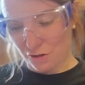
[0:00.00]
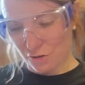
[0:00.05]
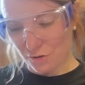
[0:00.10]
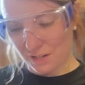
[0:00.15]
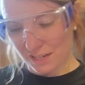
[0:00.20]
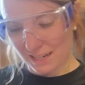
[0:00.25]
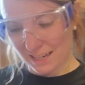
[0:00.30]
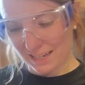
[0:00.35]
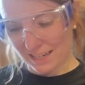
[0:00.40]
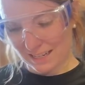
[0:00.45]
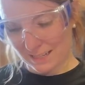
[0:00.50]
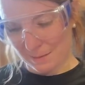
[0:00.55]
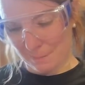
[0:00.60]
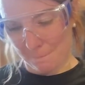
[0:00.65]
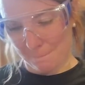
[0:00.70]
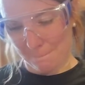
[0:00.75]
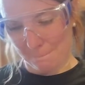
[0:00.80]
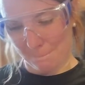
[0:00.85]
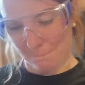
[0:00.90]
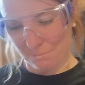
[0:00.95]
get
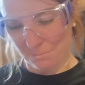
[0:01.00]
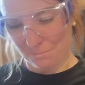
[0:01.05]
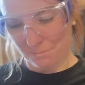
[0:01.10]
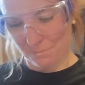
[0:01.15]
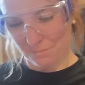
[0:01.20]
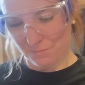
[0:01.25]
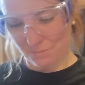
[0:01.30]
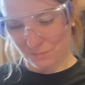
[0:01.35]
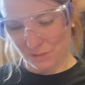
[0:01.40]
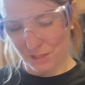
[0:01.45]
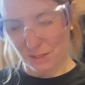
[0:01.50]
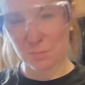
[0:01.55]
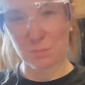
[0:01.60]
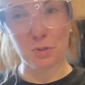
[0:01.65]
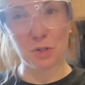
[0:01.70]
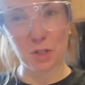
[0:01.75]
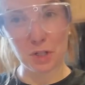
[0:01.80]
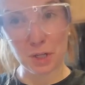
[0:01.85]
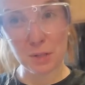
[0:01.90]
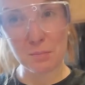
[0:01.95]
some
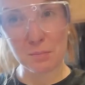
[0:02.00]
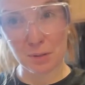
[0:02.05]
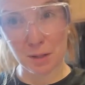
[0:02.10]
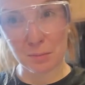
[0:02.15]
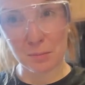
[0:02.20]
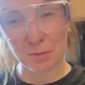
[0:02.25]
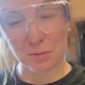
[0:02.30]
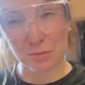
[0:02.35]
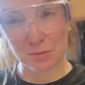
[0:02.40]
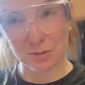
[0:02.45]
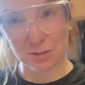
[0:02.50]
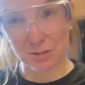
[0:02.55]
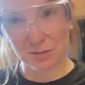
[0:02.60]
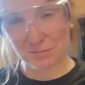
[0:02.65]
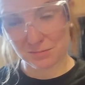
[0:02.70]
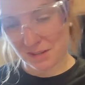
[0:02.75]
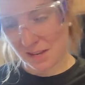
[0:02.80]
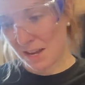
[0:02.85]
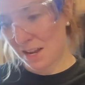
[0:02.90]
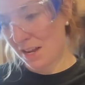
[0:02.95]
good bubbles.
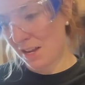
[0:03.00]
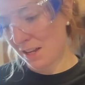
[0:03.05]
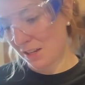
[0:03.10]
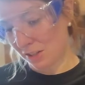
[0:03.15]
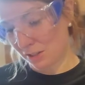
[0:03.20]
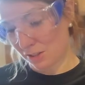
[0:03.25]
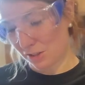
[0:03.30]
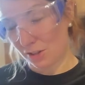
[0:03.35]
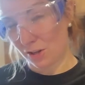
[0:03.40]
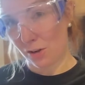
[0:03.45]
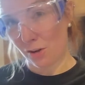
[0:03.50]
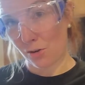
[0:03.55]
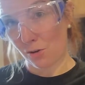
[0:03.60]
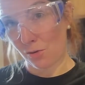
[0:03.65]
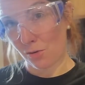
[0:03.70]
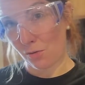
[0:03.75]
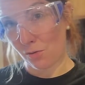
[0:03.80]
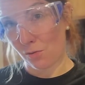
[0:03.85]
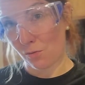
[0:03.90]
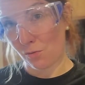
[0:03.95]

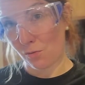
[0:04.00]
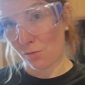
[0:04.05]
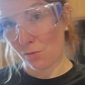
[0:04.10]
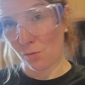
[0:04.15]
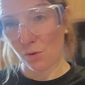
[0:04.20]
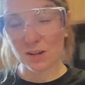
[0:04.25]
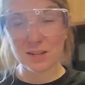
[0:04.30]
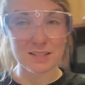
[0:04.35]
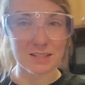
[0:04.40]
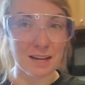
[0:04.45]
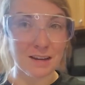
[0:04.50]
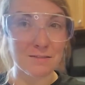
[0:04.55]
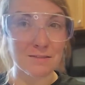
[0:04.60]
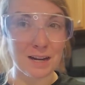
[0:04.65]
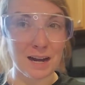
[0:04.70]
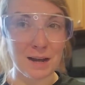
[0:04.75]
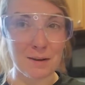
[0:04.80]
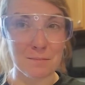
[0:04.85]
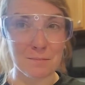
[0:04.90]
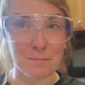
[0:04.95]
So once I've
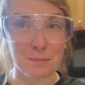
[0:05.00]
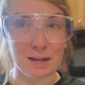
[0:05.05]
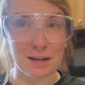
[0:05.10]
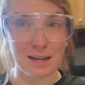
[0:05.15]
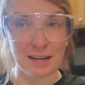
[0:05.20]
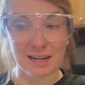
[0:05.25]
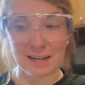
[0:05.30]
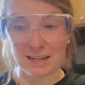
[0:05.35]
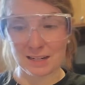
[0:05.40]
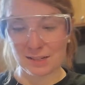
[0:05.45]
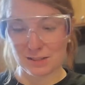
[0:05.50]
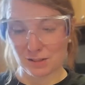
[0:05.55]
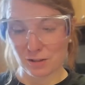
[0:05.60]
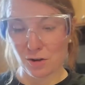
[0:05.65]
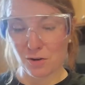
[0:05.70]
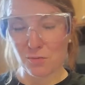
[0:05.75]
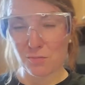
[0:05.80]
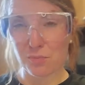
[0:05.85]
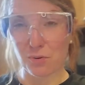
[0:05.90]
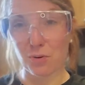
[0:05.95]
got my
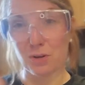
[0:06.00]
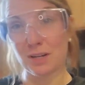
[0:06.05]
soap poured